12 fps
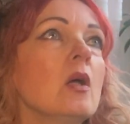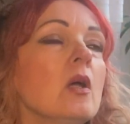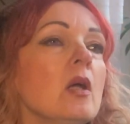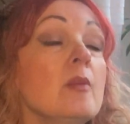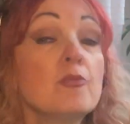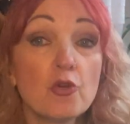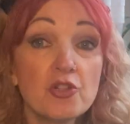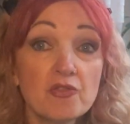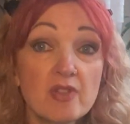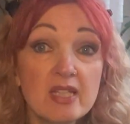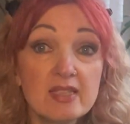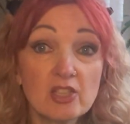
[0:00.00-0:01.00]

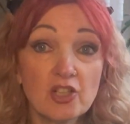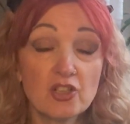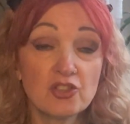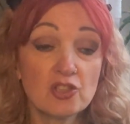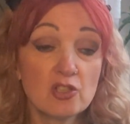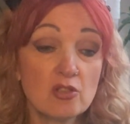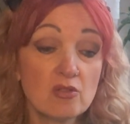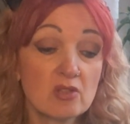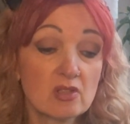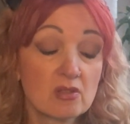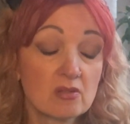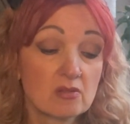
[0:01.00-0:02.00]
embroideries I could
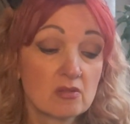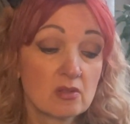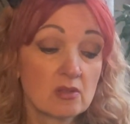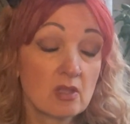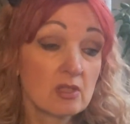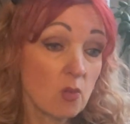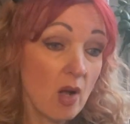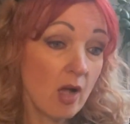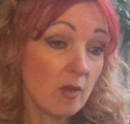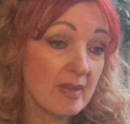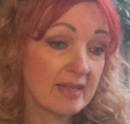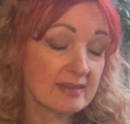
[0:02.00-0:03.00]
use as well,
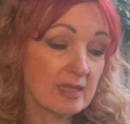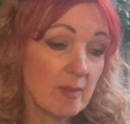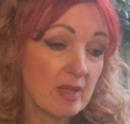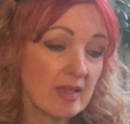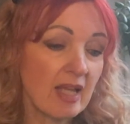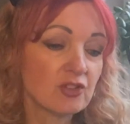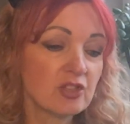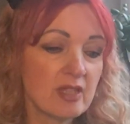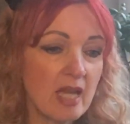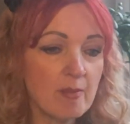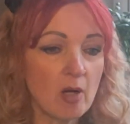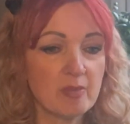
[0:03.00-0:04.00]
mix them in. Actually, they
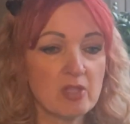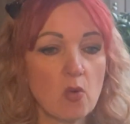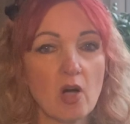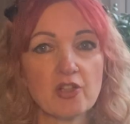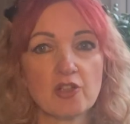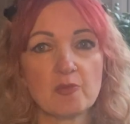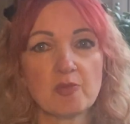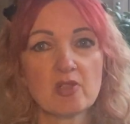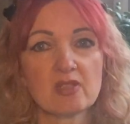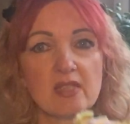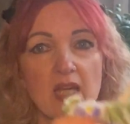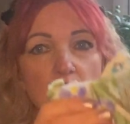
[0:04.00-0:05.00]
might be quite good because
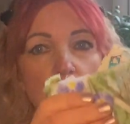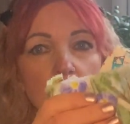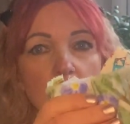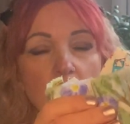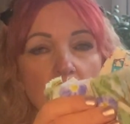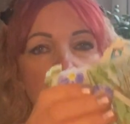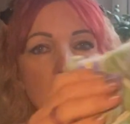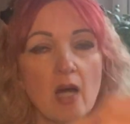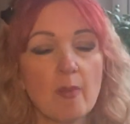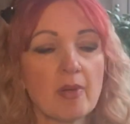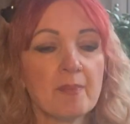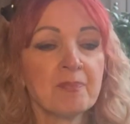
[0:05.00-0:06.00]
they will lighten
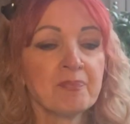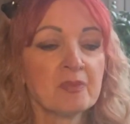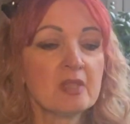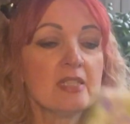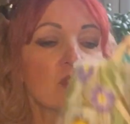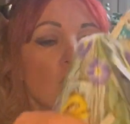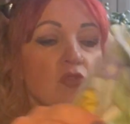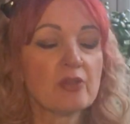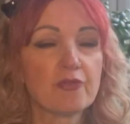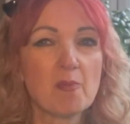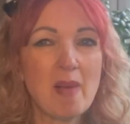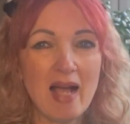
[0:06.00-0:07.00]
up. These are all
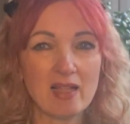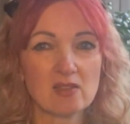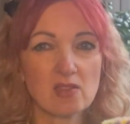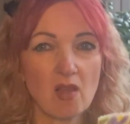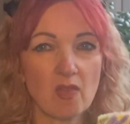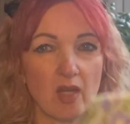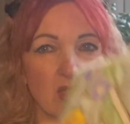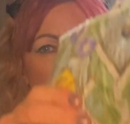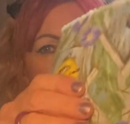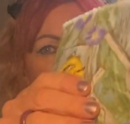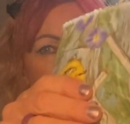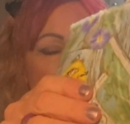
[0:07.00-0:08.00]
different patterns, aren't they?
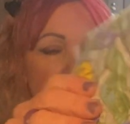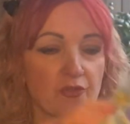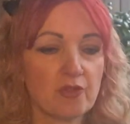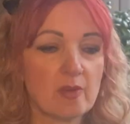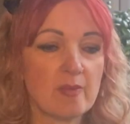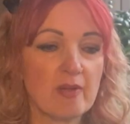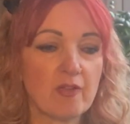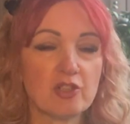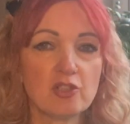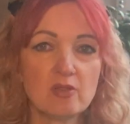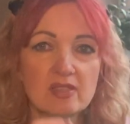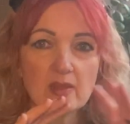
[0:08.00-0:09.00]
All different. If I
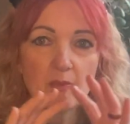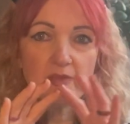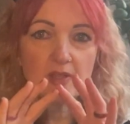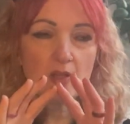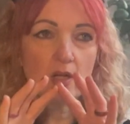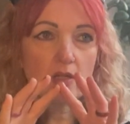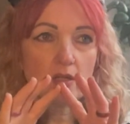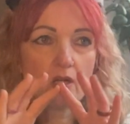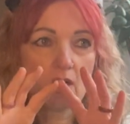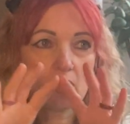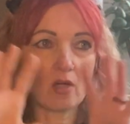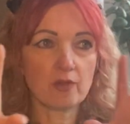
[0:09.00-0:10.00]
use something like kind of